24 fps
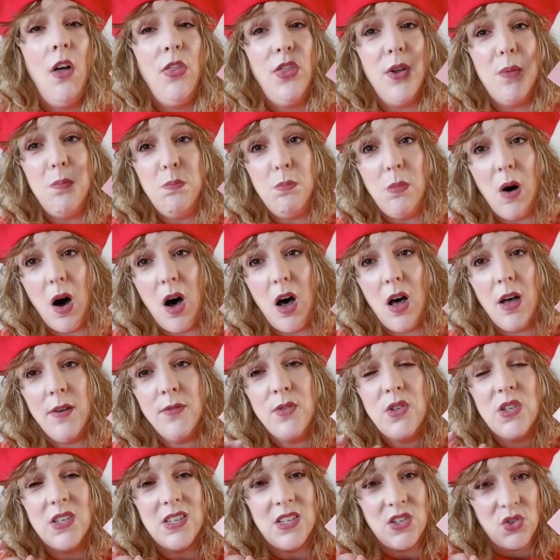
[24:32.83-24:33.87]
The
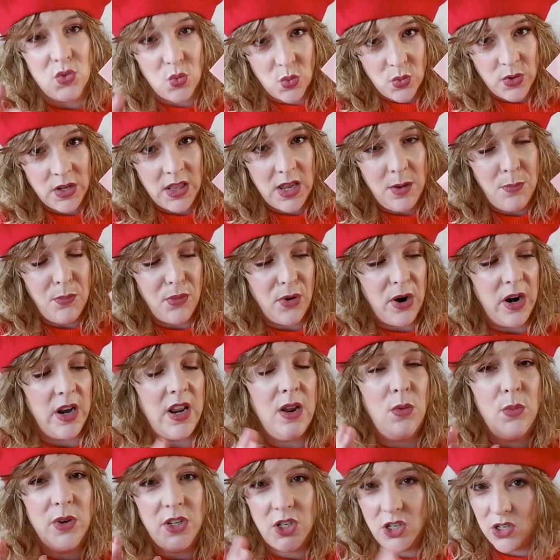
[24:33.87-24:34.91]
Mauves is really
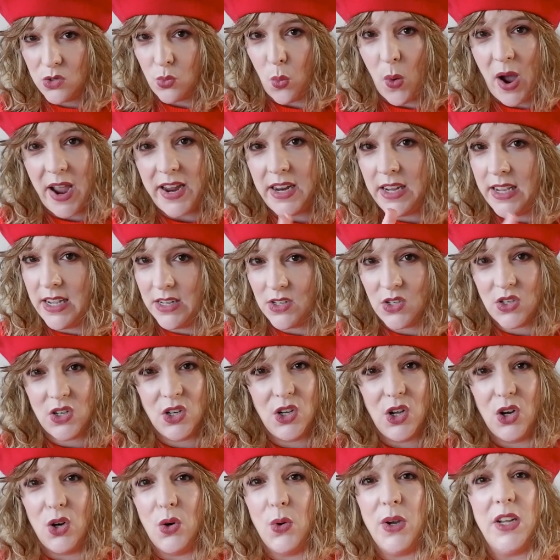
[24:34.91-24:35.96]
pretty, which is why it gets to
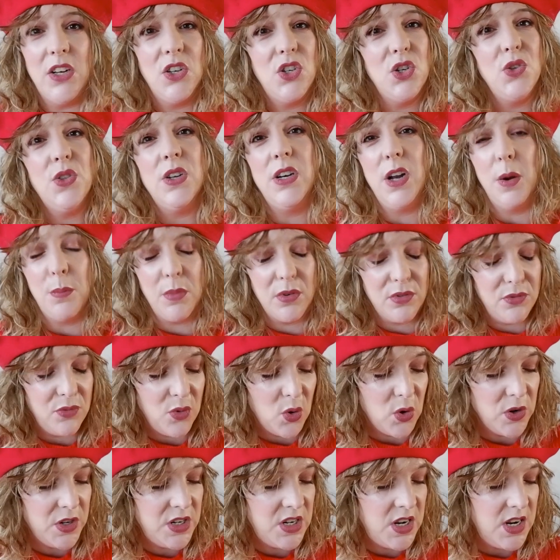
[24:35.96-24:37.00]
go into the number
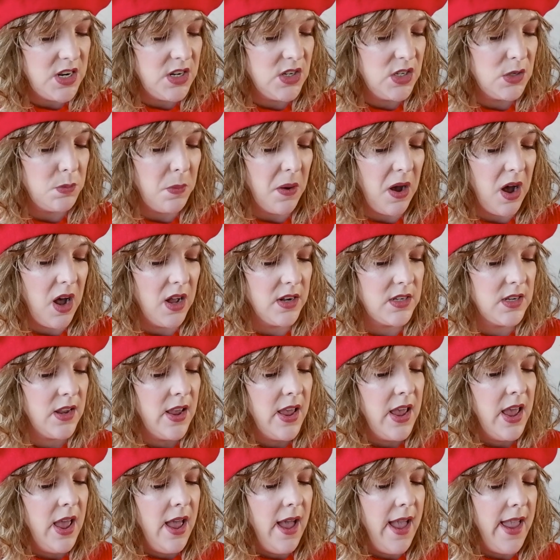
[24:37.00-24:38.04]
14 spot.
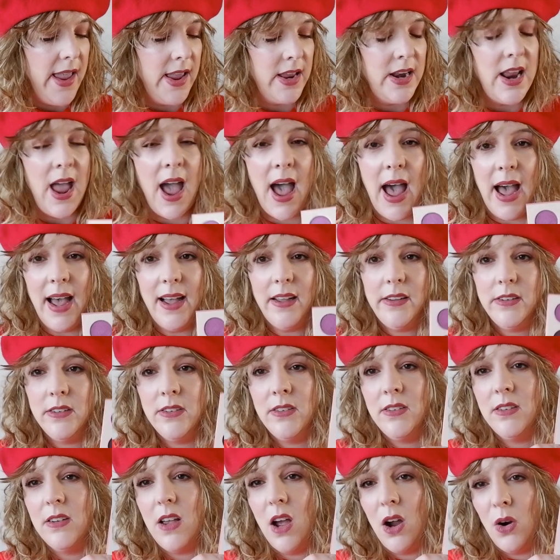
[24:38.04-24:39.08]
It
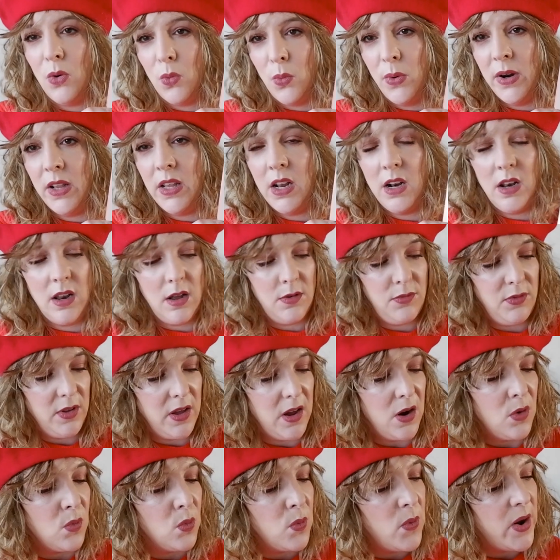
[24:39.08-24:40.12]
has a really
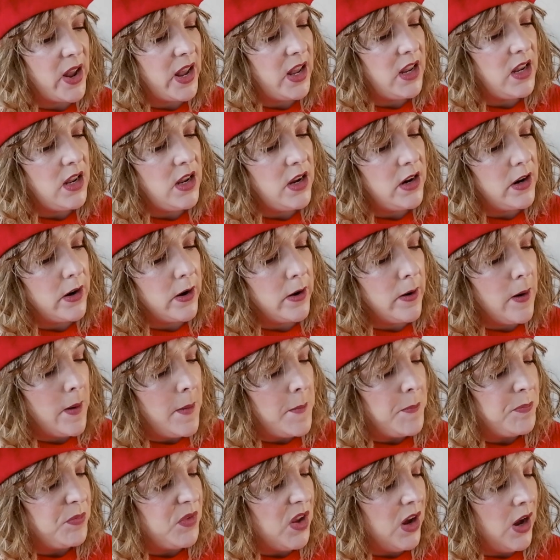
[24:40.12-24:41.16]
lovely array here.
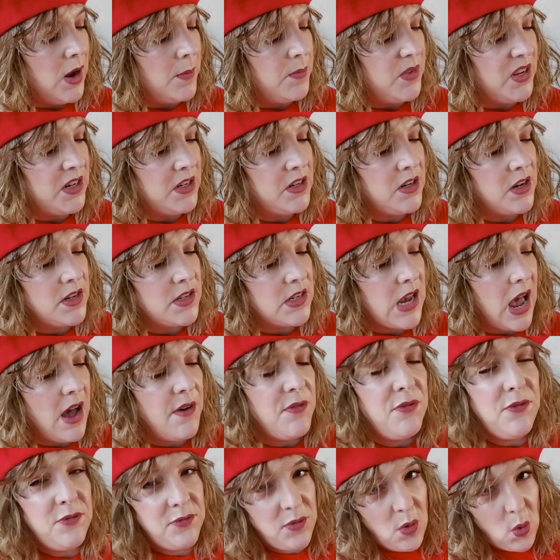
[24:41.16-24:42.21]
It does
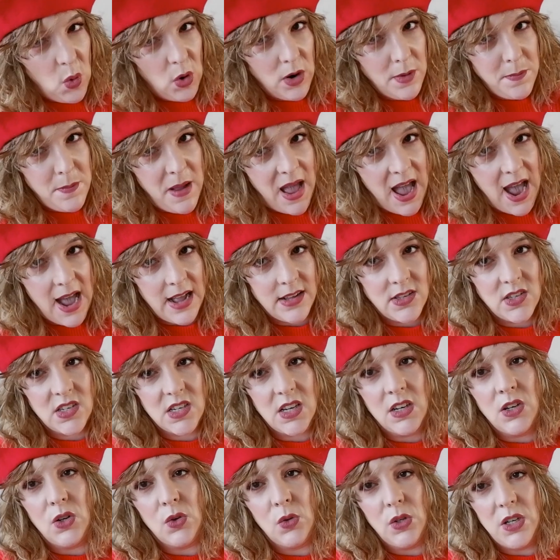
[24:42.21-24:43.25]
have 4 mattes
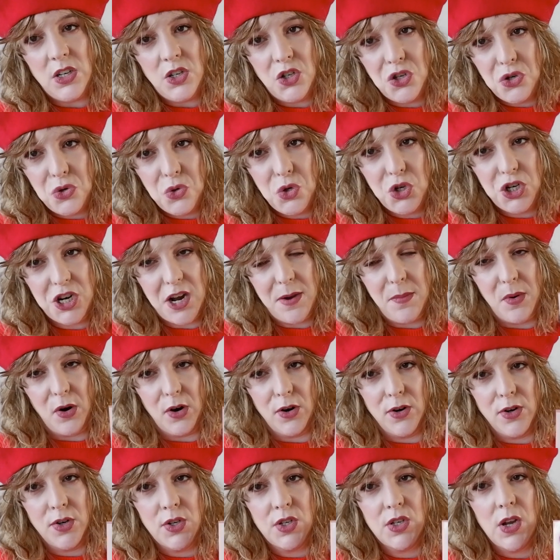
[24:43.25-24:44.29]
and only 2
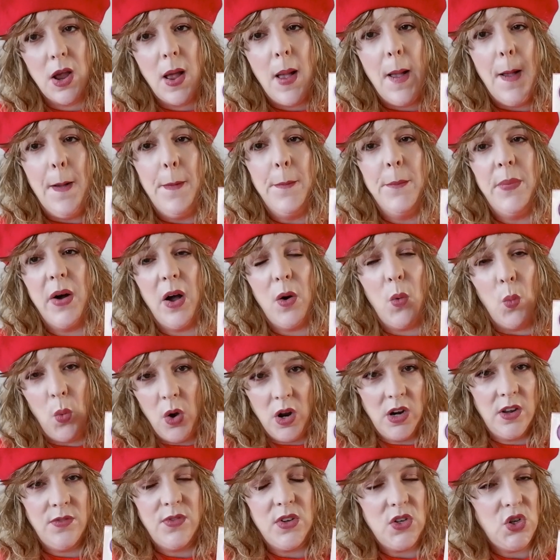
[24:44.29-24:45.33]
shimmers, But
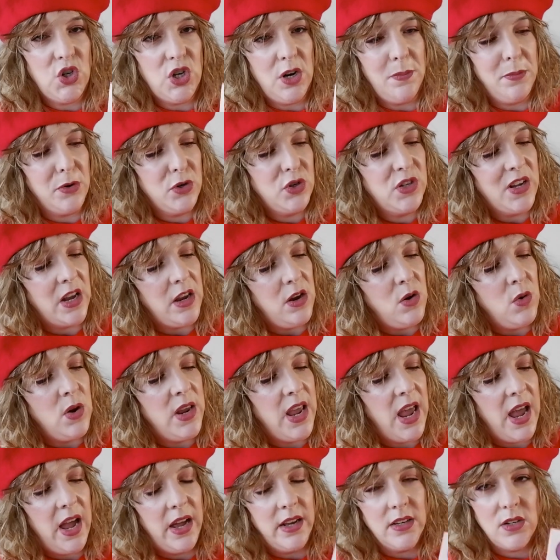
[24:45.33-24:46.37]
one of the shimmers that you
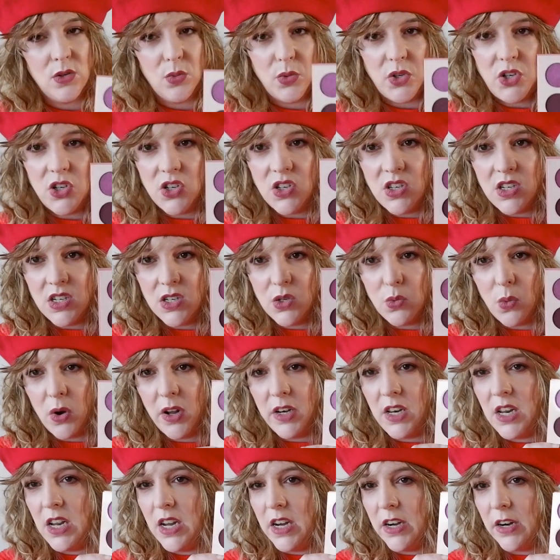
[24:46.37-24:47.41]
get, which is this
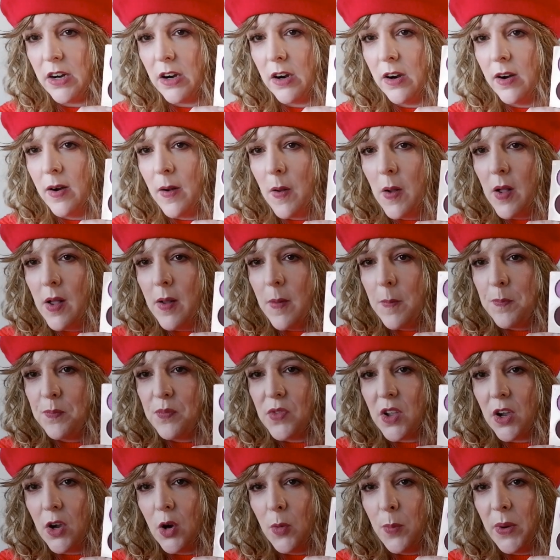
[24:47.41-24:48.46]
one here,
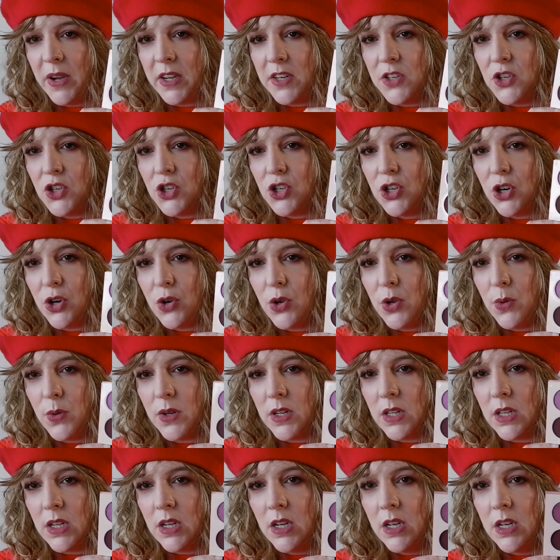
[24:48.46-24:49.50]
I hope I can show you
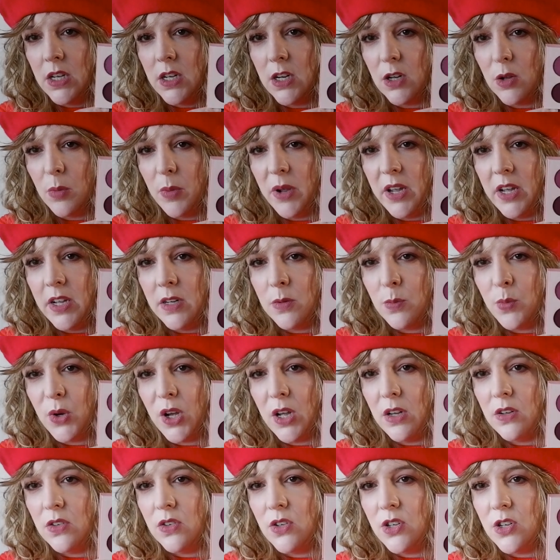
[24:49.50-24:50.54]
a little bit,
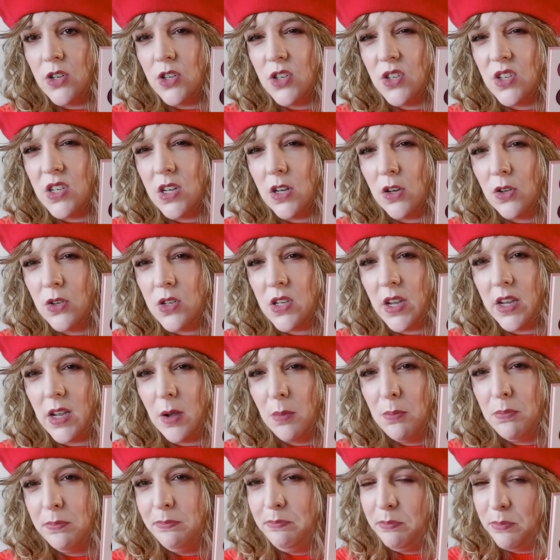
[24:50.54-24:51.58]
but do you see it looks like
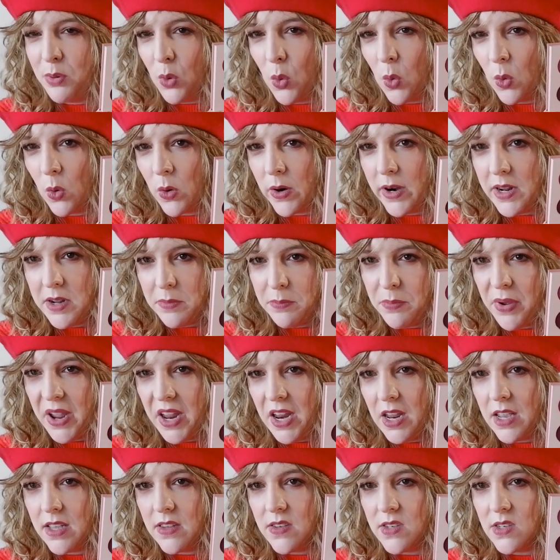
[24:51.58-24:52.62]
a boring
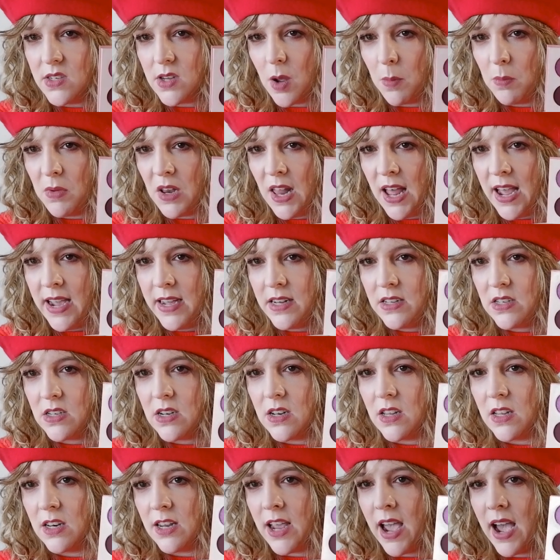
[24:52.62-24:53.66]
pink in some lights,
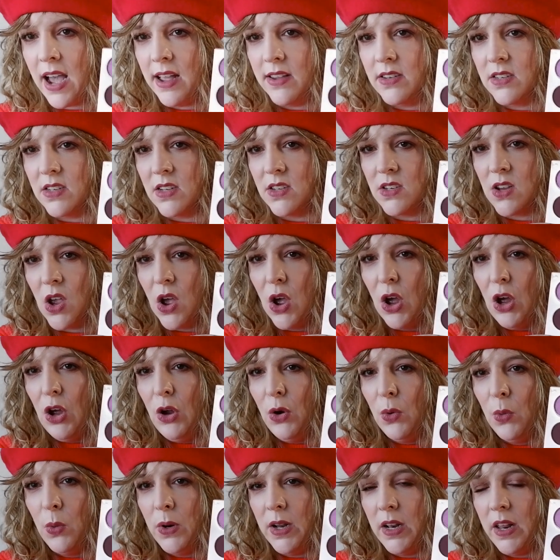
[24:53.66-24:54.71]
and then it has this
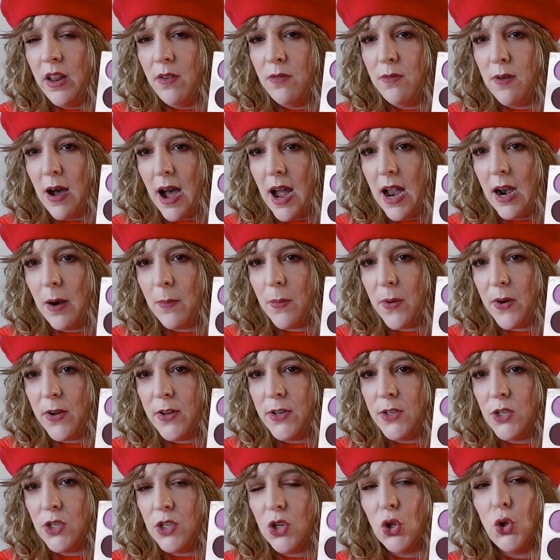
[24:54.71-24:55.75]
really
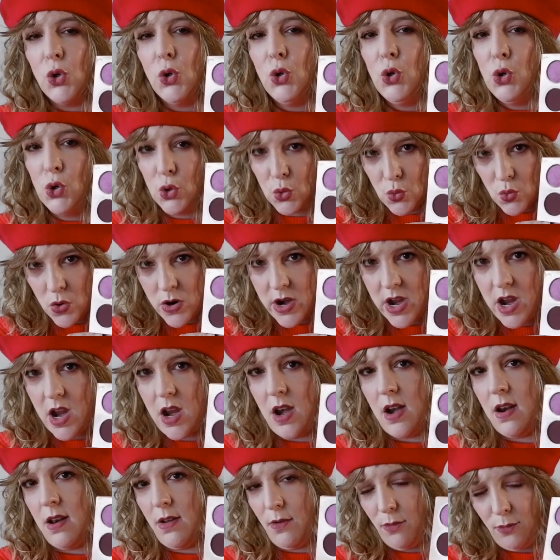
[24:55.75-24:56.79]
vibrant
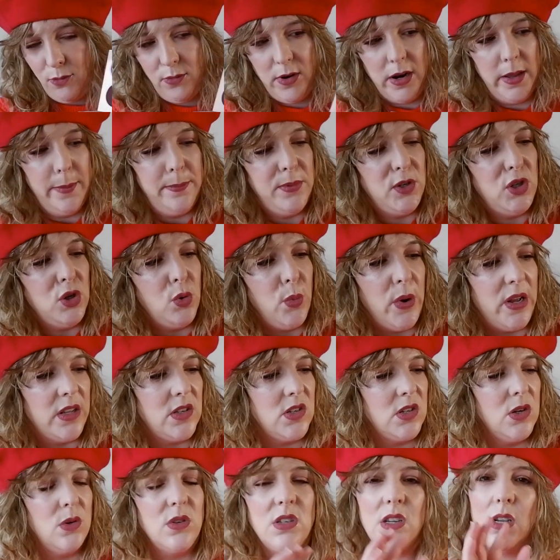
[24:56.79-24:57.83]
green flip to
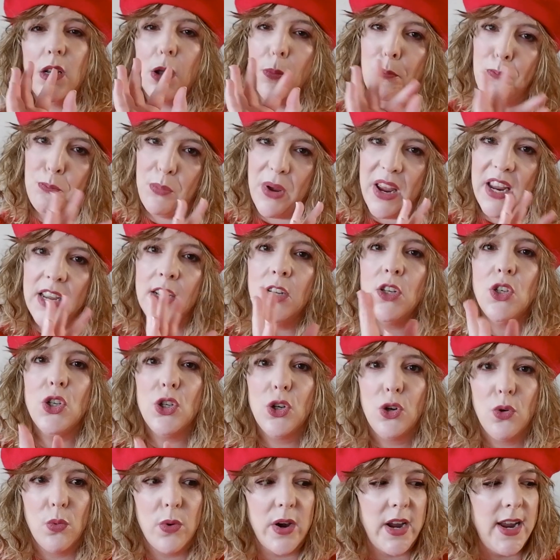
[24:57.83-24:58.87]
it. So it's like a pink
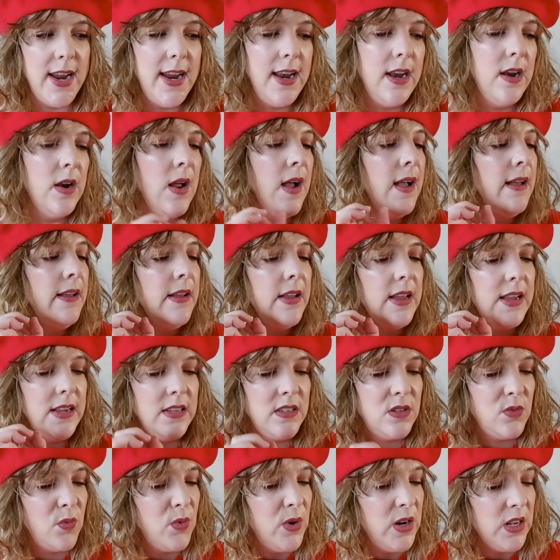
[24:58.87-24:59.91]
to green.
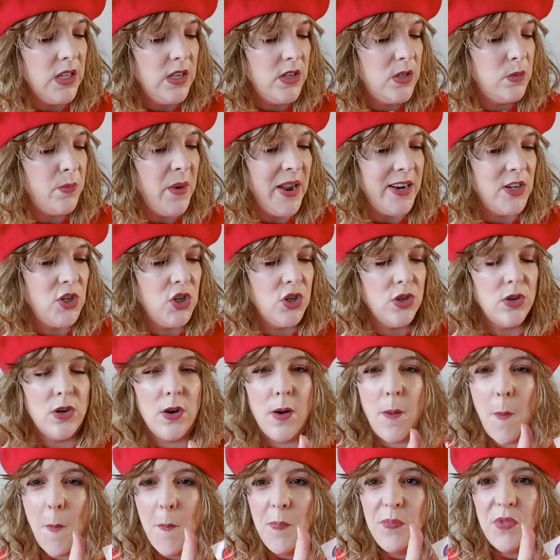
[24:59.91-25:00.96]
It's really
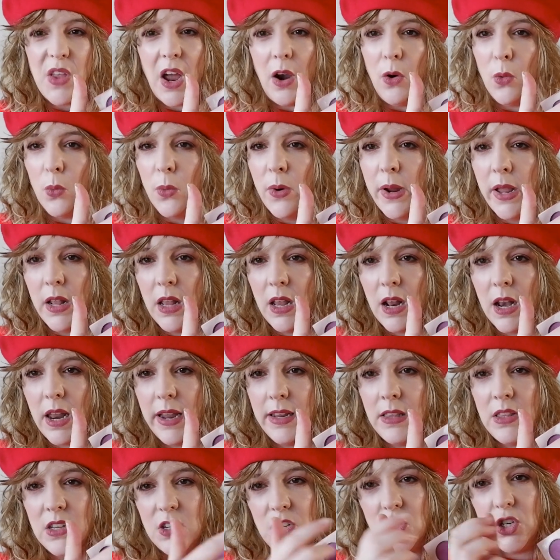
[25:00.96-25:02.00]
special. I really
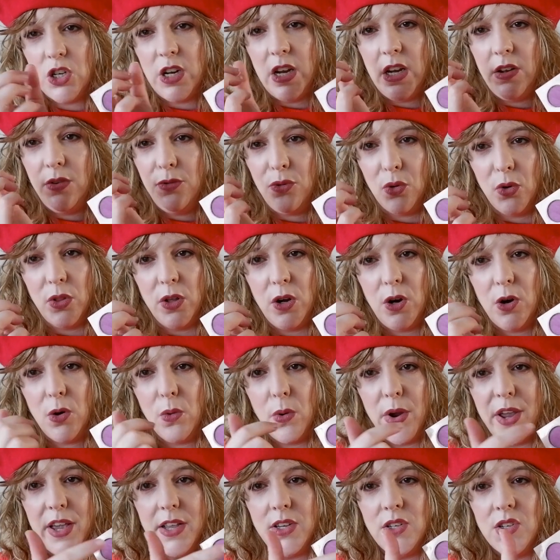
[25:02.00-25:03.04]
like this shade for the
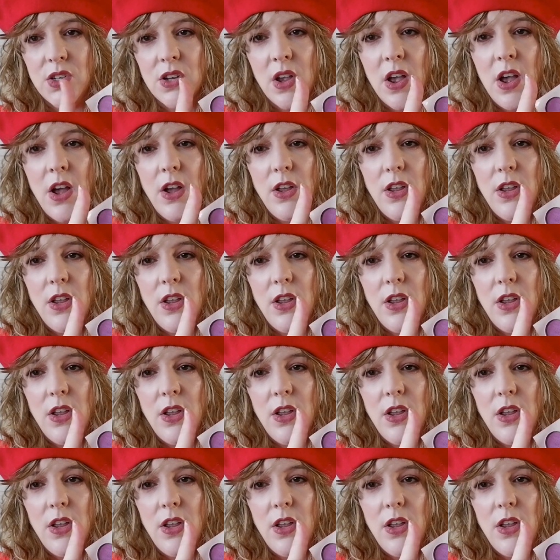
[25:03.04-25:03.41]
crease.